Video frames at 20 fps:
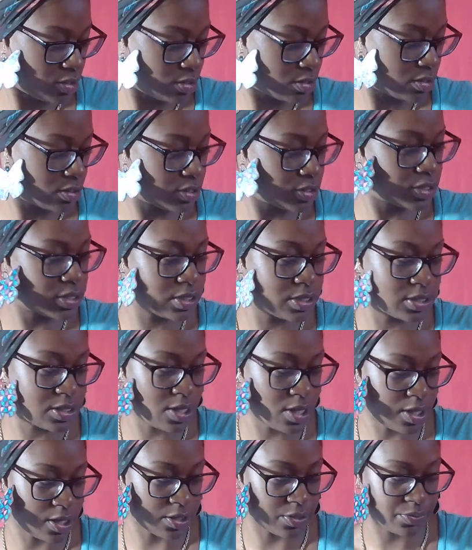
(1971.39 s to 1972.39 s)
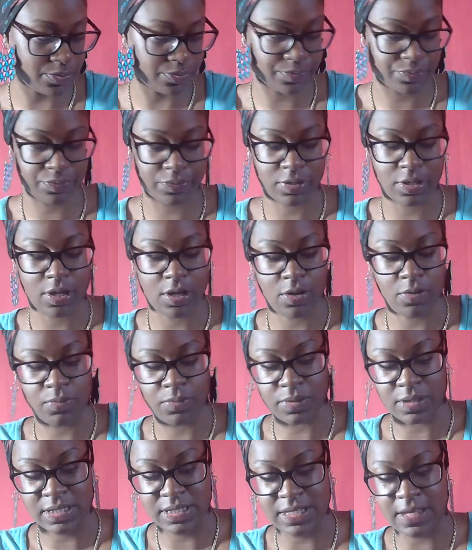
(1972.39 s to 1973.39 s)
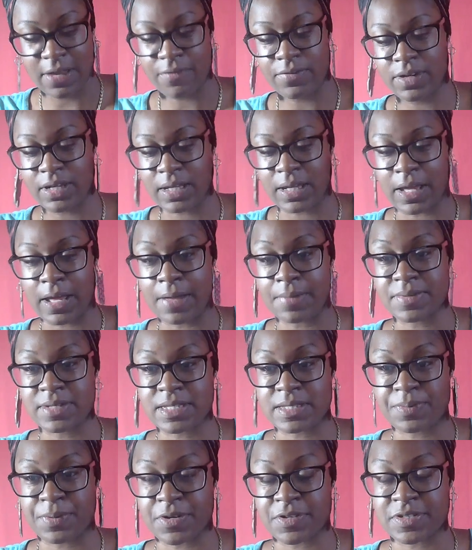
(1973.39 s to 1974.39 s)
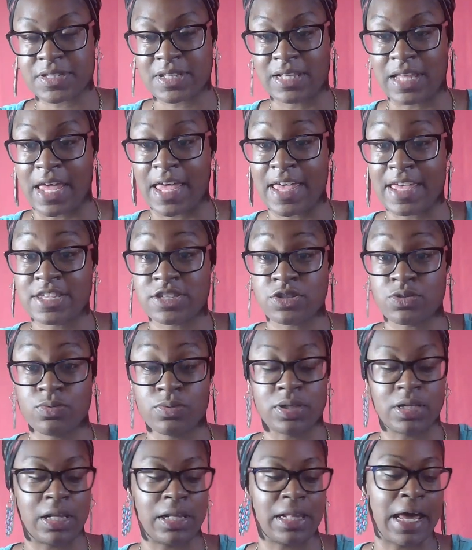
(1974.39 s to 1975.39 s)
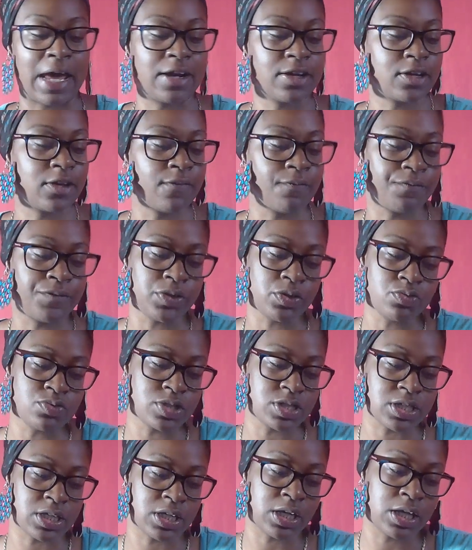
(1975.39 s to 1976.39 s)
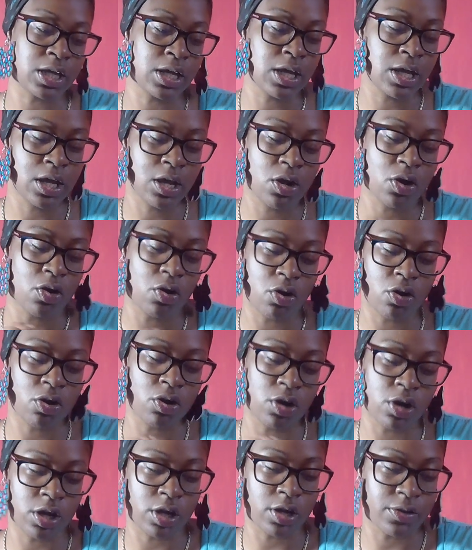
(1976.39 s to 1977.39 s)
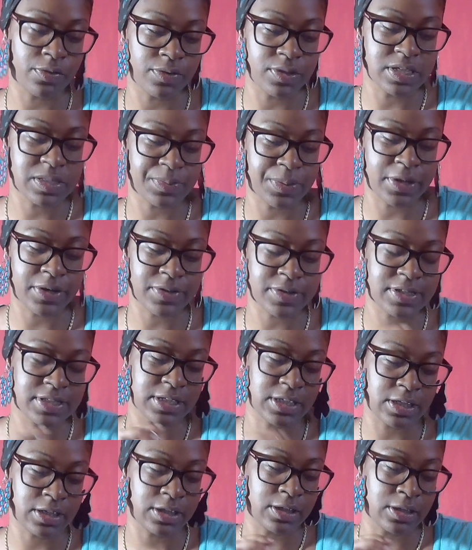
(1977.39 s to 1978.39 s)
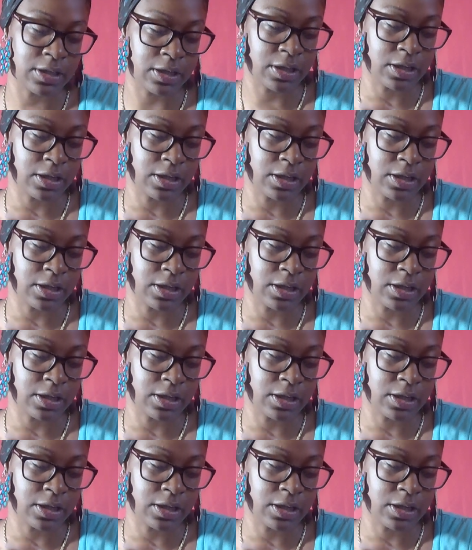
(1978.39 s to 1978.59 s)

So the 7 of Cups, this person has you in a lot of confusion, or this person,